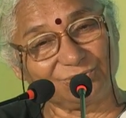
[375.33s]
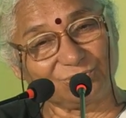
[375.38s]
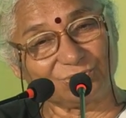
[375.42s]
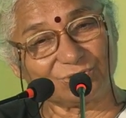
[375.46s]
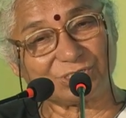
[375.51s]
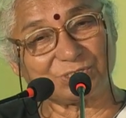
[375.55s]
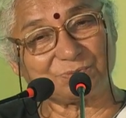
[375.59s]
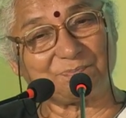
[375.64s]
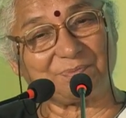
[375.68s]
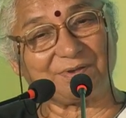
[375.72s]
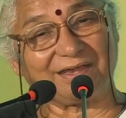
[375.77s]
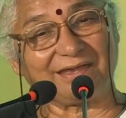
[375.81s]

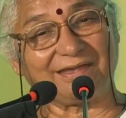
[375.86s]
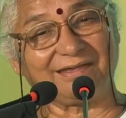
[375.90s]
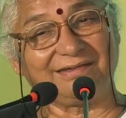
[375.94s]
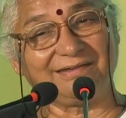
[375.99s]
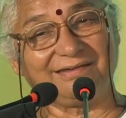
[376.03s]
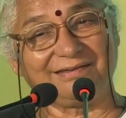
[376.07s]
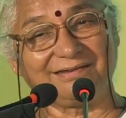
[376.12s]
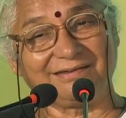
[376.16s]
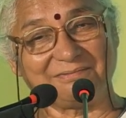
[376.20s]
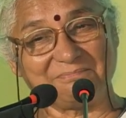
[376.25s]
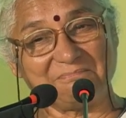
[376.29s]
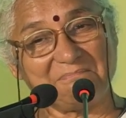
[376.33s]

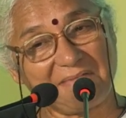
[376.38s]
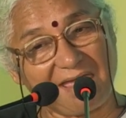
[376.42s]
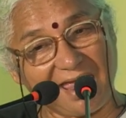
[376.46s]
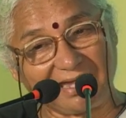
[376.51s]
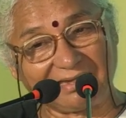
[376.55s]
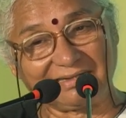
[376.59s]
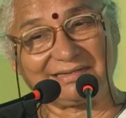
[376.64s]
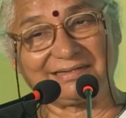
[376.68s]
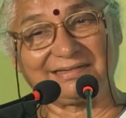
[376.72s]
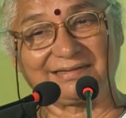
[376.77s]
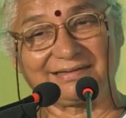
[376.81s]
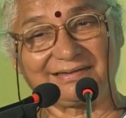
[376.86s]
spread
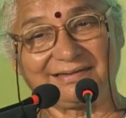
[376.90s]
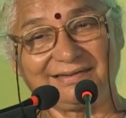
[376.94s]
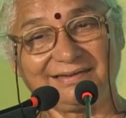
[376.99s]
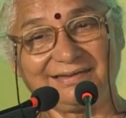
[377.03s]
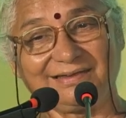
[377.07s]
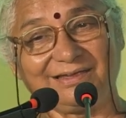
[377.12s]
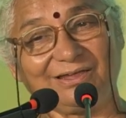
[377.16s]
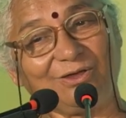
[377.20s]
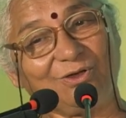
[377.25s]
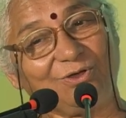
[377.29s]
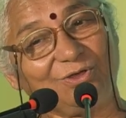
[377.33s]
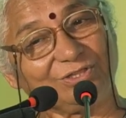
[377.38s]
mat
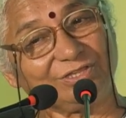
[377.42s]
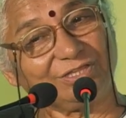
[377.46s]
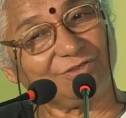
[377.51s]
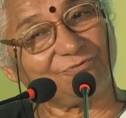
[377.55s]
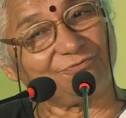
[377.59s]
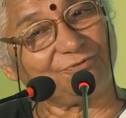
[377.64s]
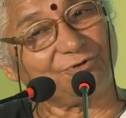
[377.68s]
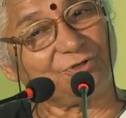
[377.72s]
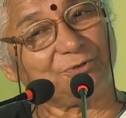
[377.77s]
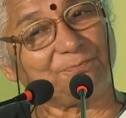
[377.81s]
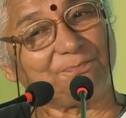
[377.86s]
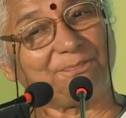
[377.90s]
on the
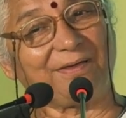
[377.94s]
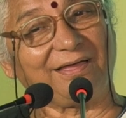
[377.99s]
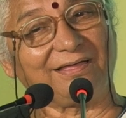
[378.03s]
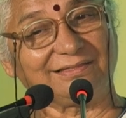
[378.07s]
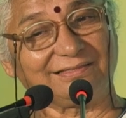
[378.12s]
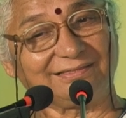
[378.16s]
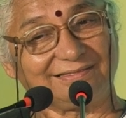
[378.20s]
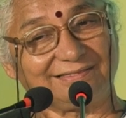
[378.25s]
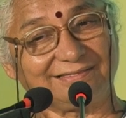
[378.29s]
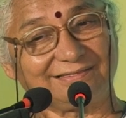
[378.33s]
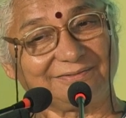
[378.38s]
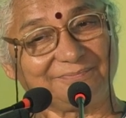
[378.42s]

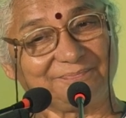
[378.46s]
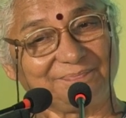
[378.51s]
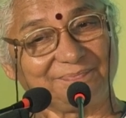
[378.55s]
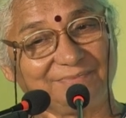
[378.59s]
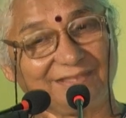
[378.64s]
footpath.